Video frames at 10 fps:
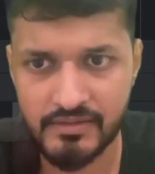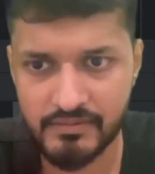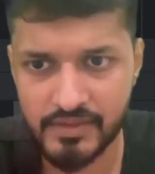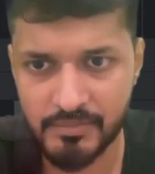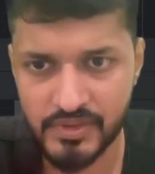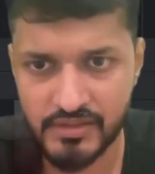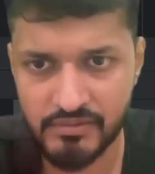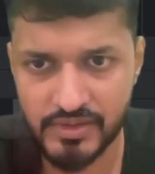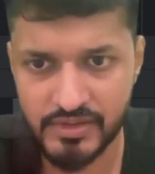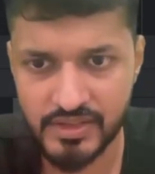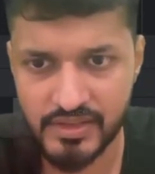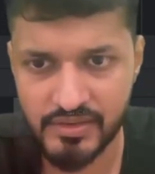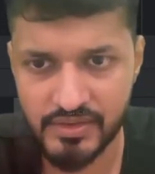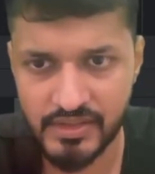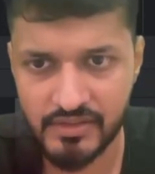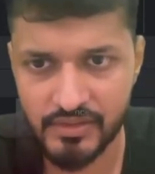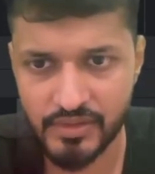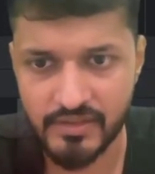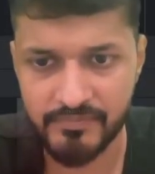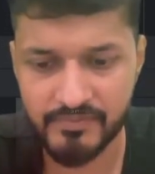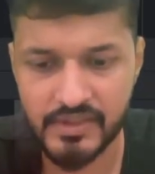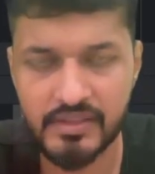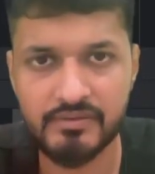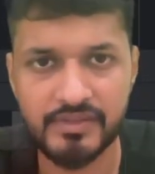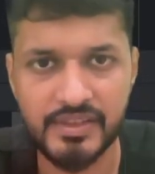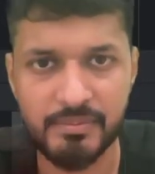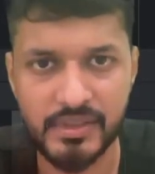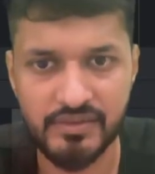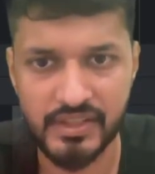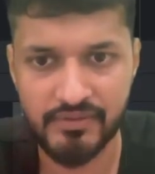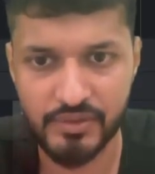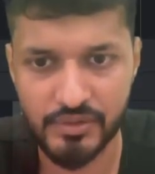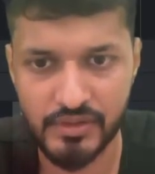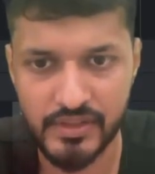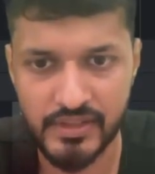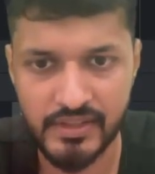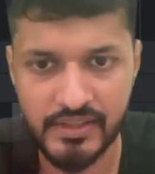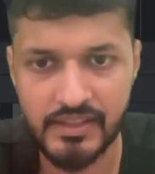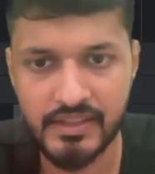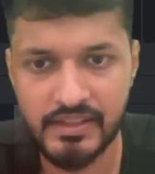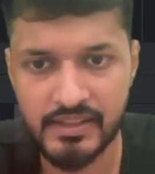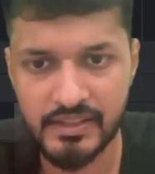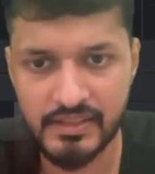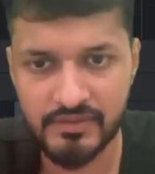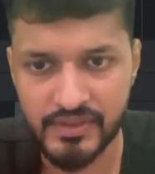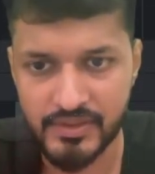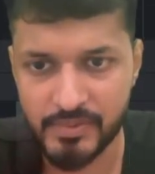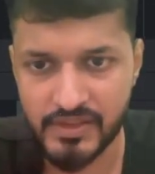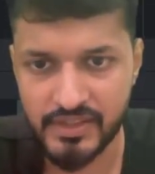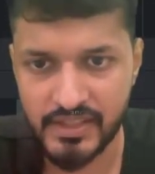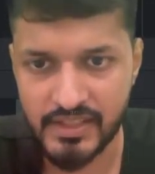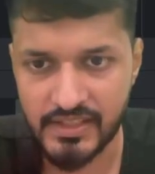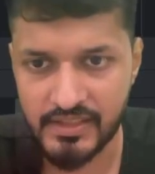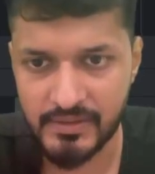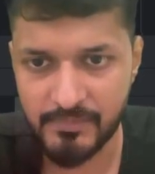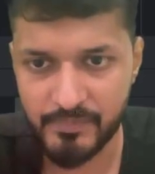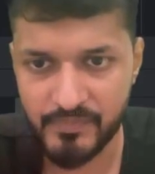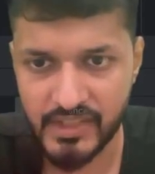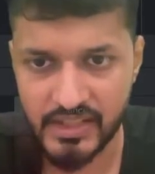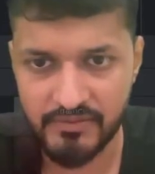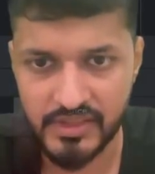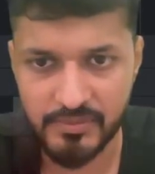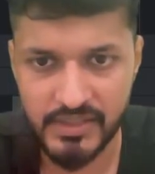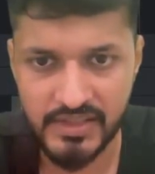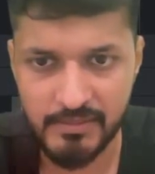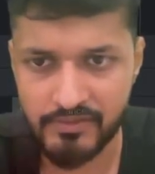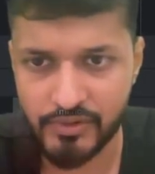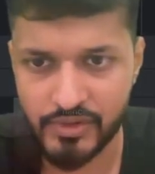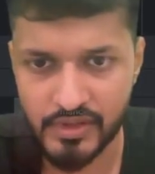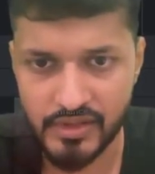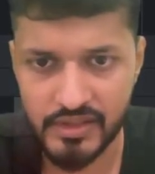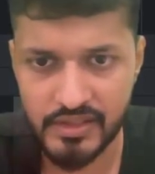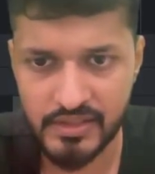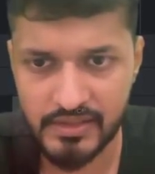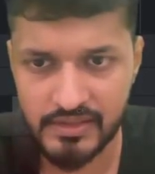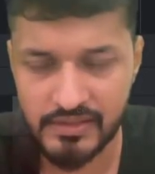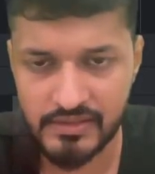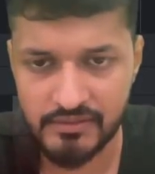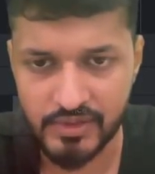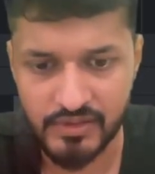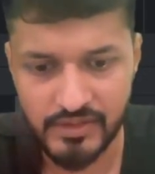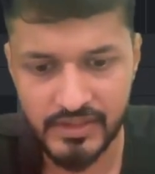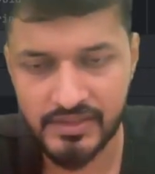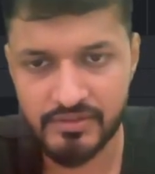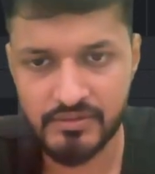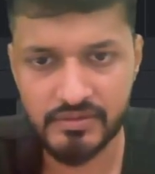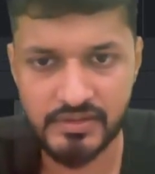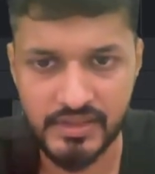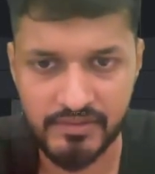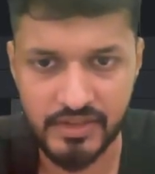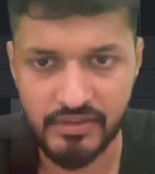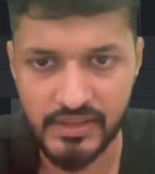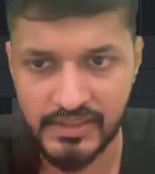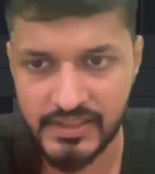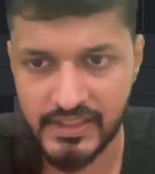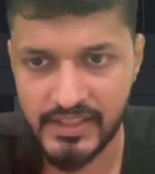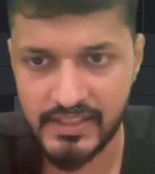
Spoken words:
minute. What's the issue here? Okay, FizzBuzz we have to call, right? FizzBuzz and FizzBuzz Semaphore dot. What will this do? This will go ahead and create